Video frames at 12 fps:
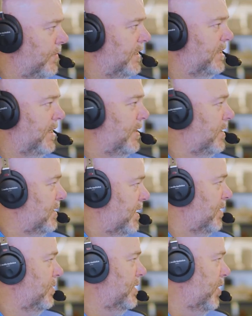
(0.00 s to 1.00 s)
me sitting here because I
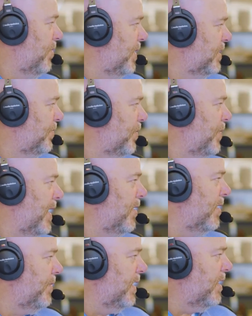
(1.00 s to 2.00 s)
know what y'all are about to prepare,
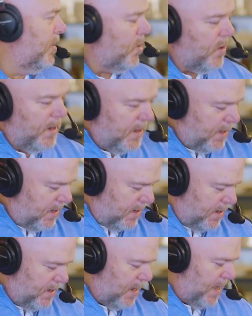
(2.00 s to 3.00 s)
and I'm getting hungry,
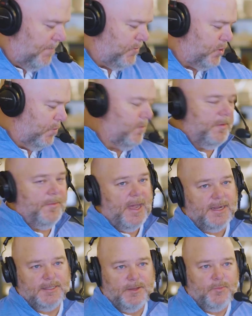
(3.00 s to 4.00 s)
and I'm sure we'll be
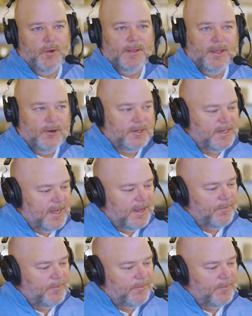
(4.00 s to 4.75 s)
back at some point later tonight.